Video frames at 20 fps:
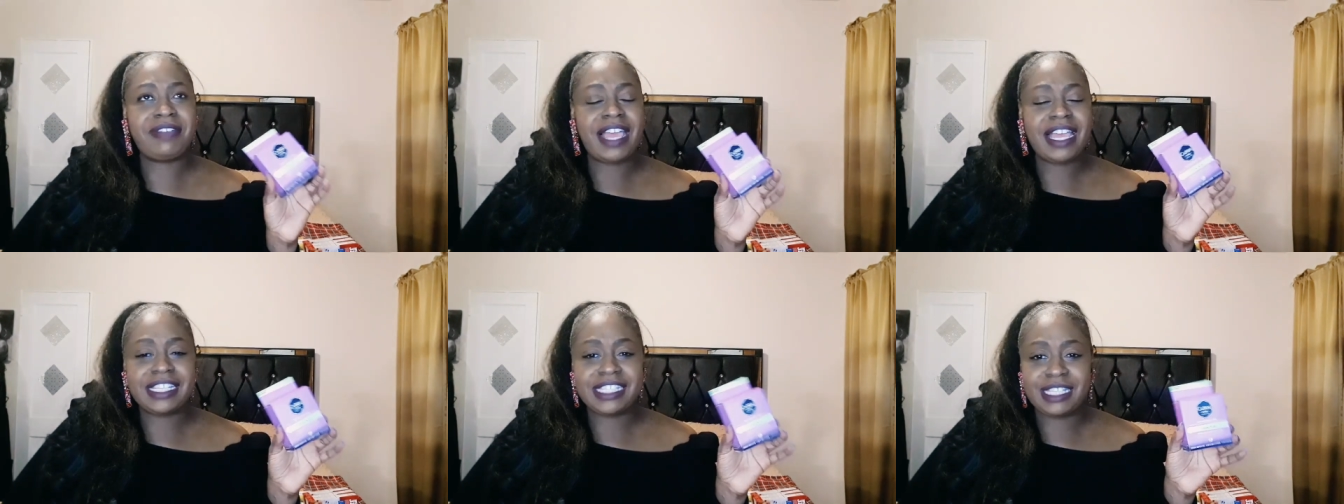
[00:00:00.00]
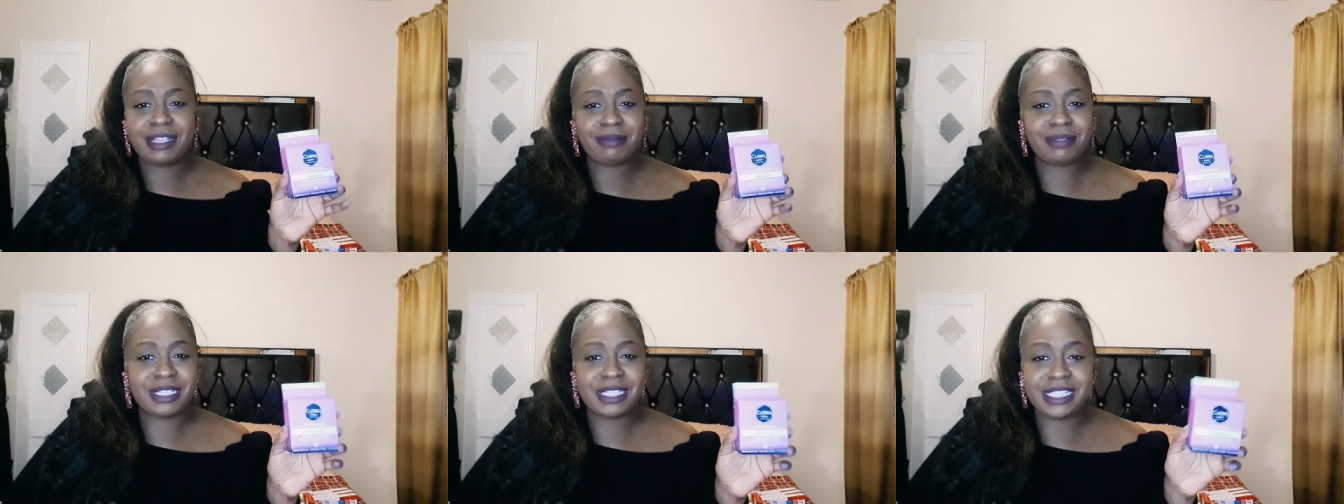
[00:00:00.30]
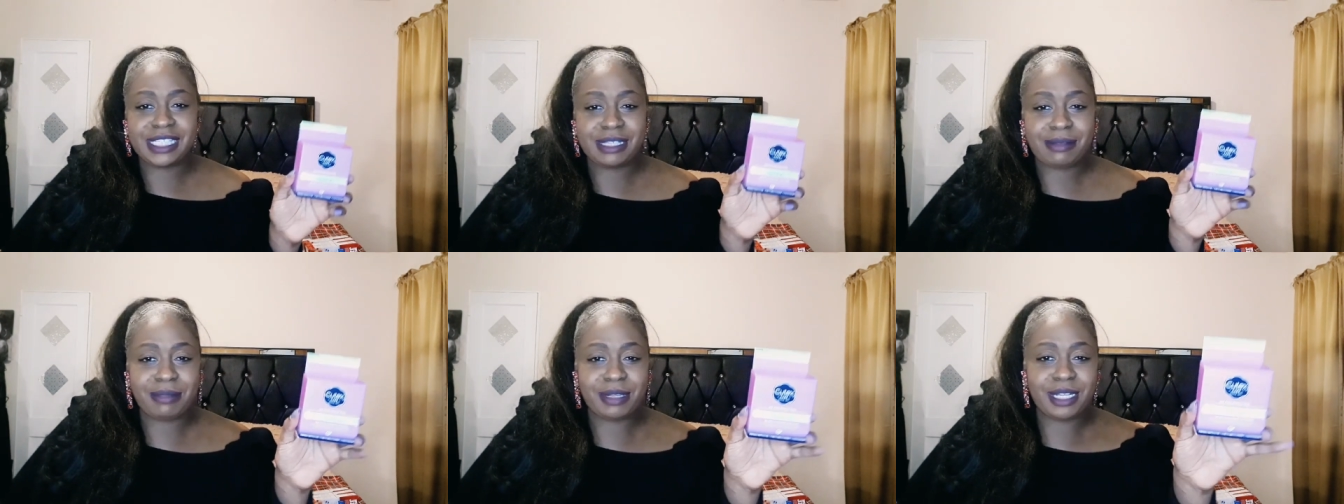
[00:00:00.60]
had something
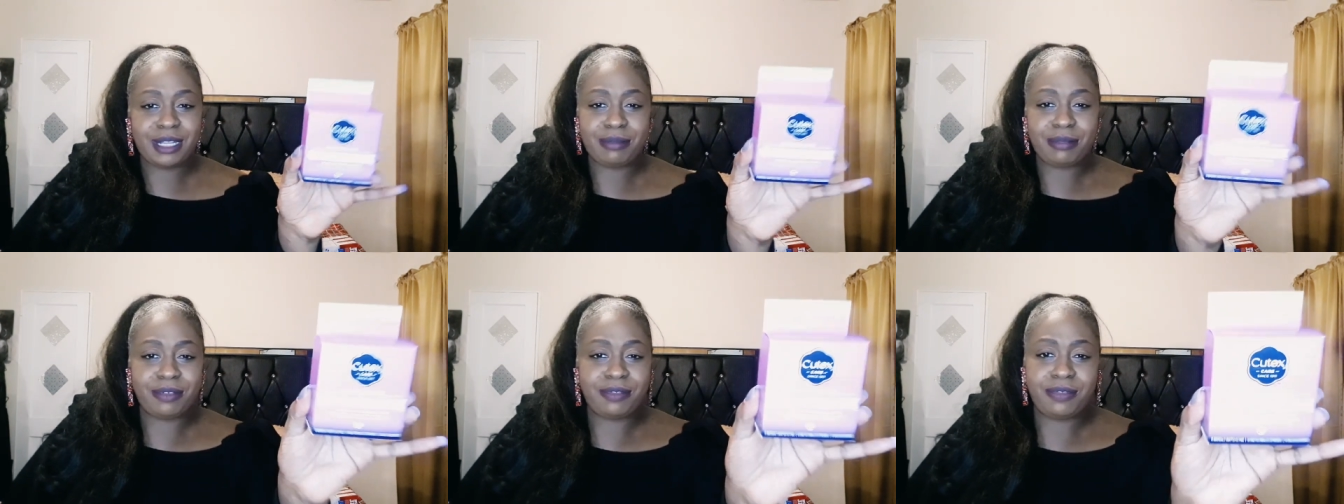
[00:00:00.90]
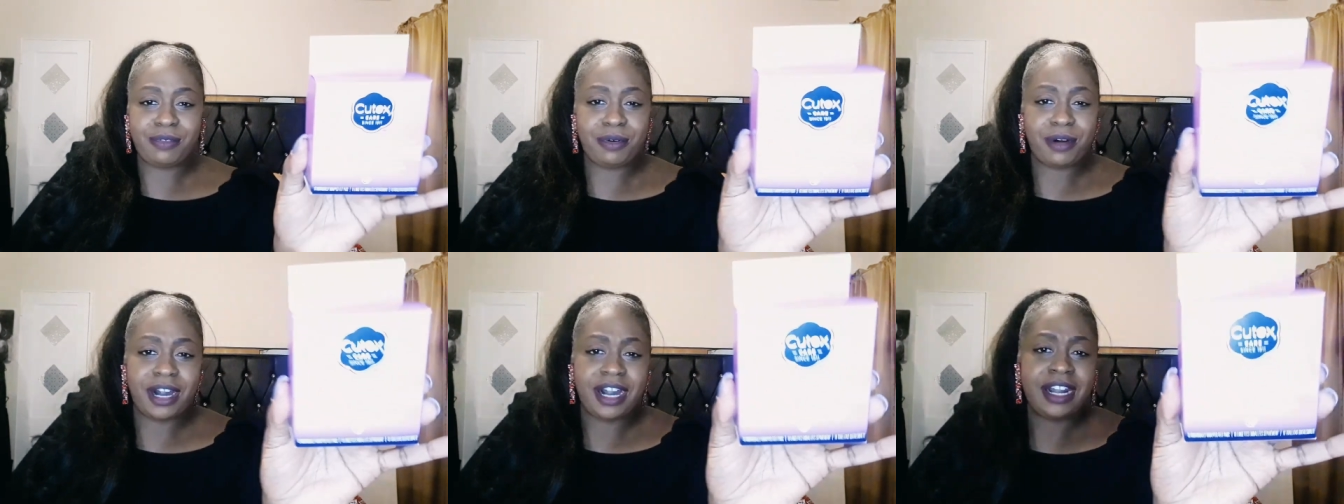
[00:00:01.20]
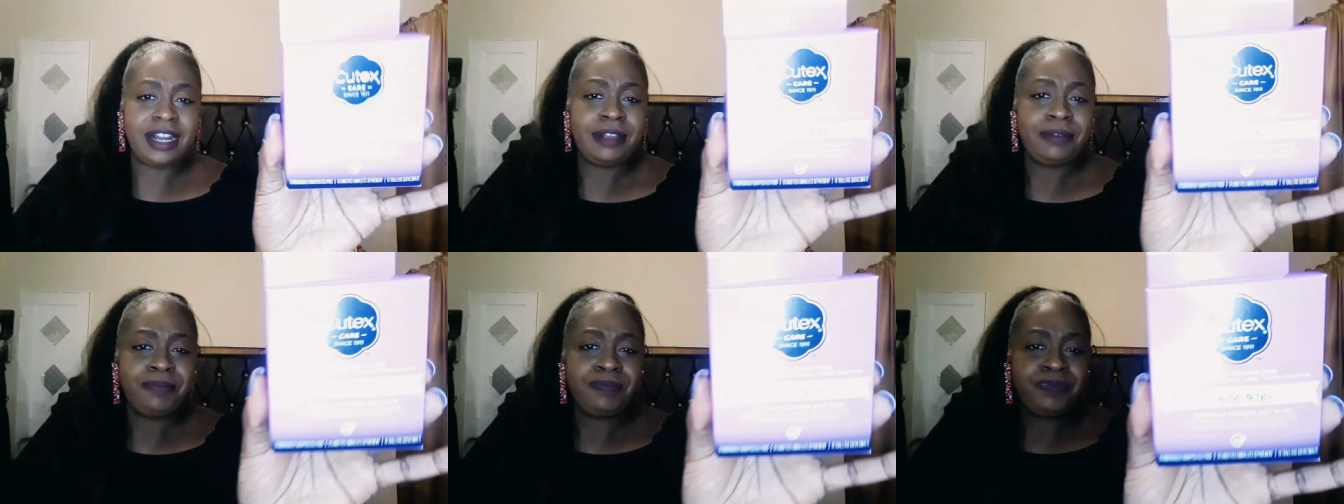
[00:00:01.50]
similar before
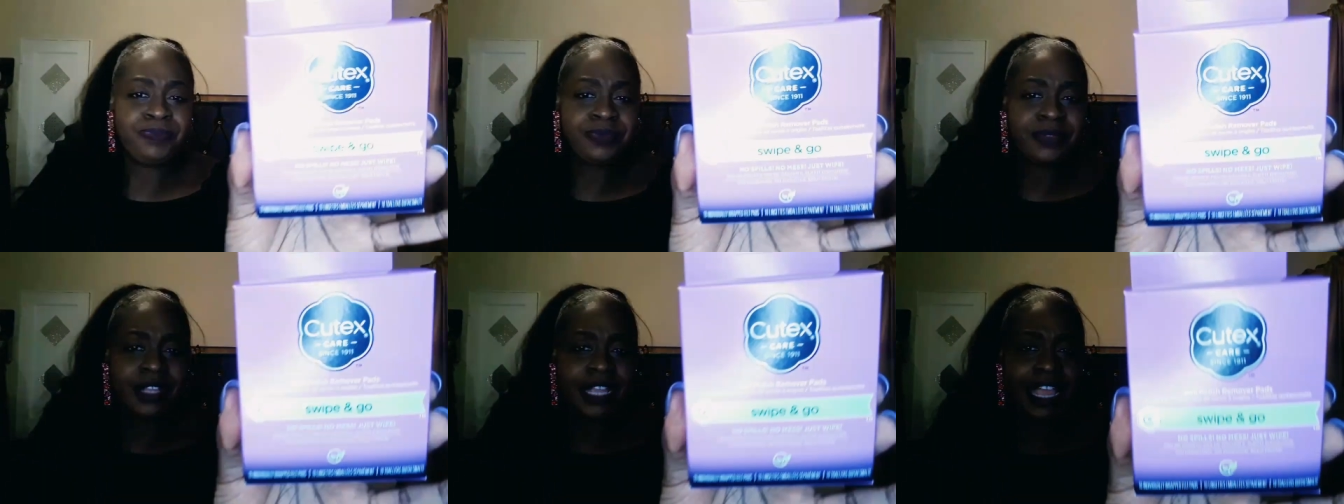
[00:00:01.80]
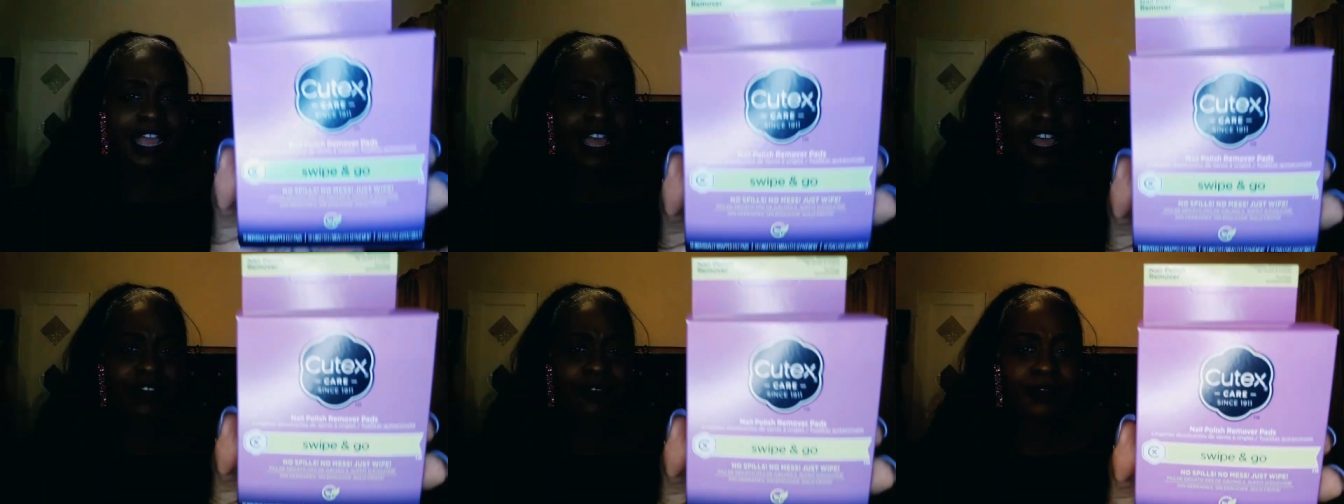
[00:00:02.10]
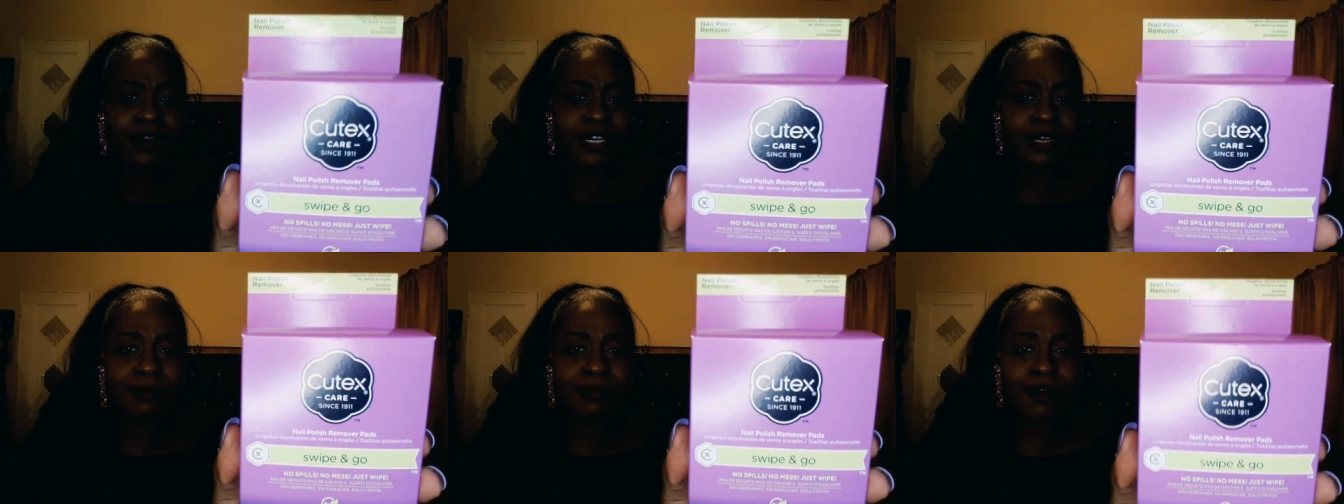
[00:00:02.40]

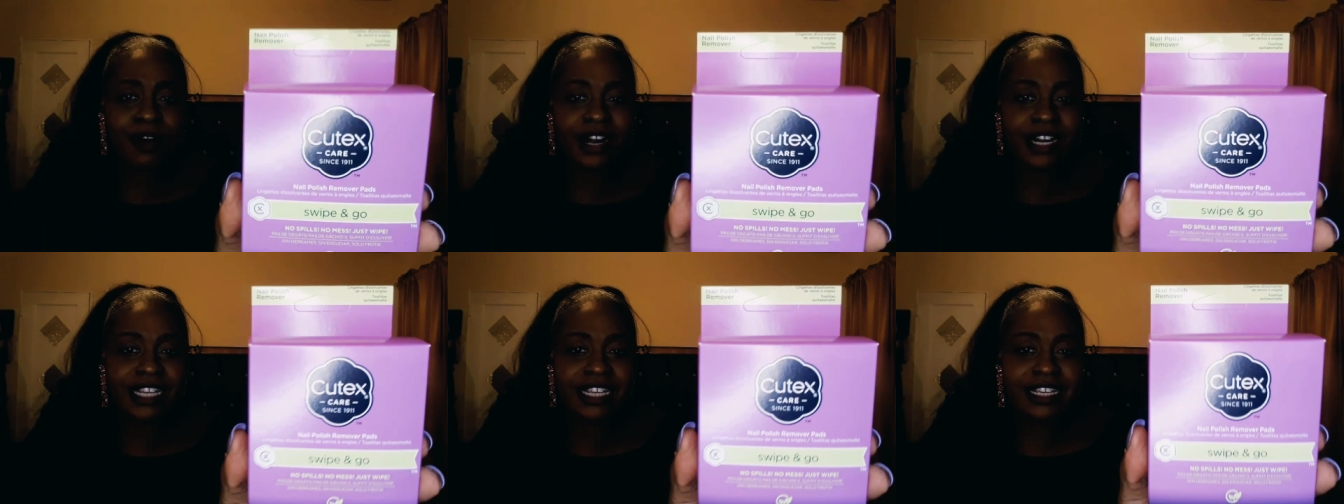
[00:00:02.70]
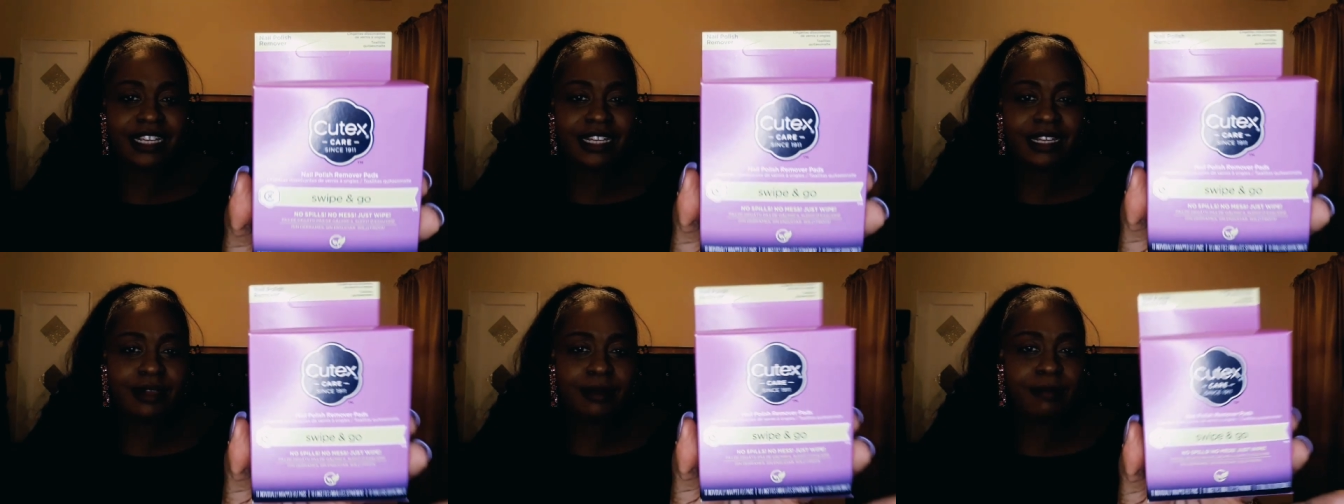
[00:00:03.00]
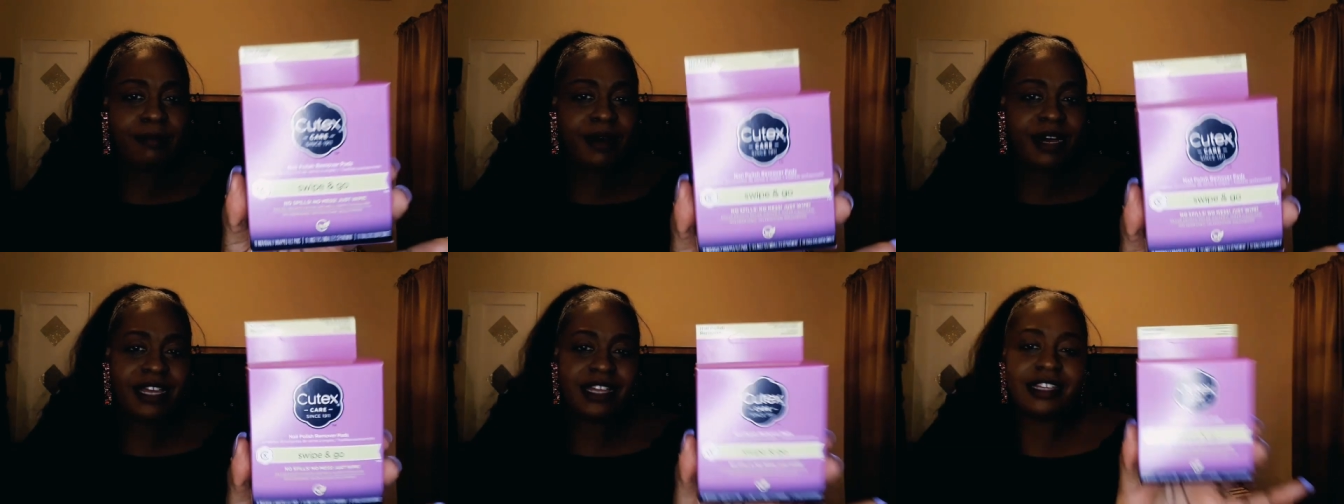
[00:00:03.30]
on the market,
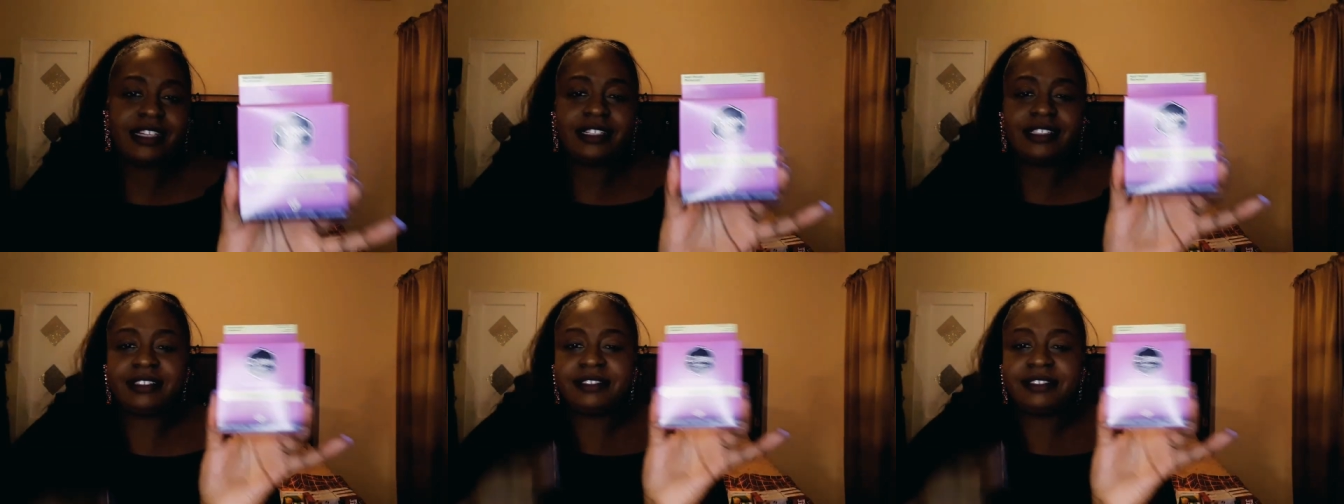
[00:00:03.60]
but